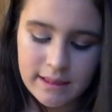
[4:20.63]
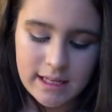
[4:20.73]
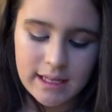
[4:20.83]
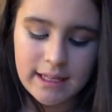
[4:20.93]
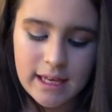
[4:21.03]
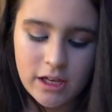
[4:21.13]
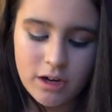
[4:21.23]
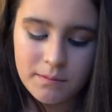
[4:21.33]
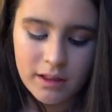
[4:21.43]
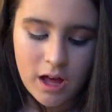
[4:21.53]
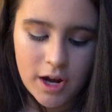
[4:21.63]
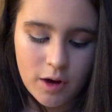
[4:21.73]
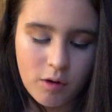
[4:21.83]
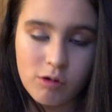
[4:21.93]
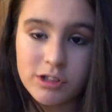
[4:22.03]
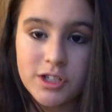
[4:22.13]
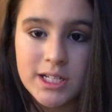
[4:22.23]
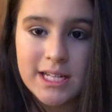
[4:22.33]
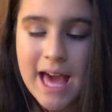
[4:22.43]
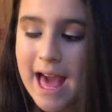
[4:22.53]
the Kiko Milano
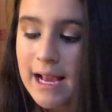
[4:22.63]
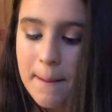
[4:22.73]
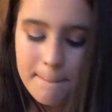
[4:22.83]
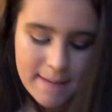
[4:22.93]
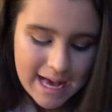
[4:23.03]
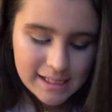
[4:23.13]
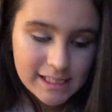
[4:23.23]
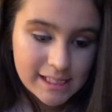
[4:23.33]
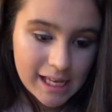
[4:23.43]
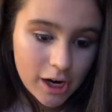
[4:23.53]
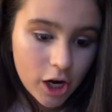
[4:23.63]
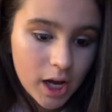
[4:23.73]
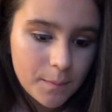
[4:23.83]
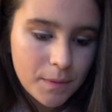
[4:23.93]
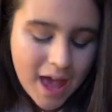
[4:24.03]
Ultra Tech mascara,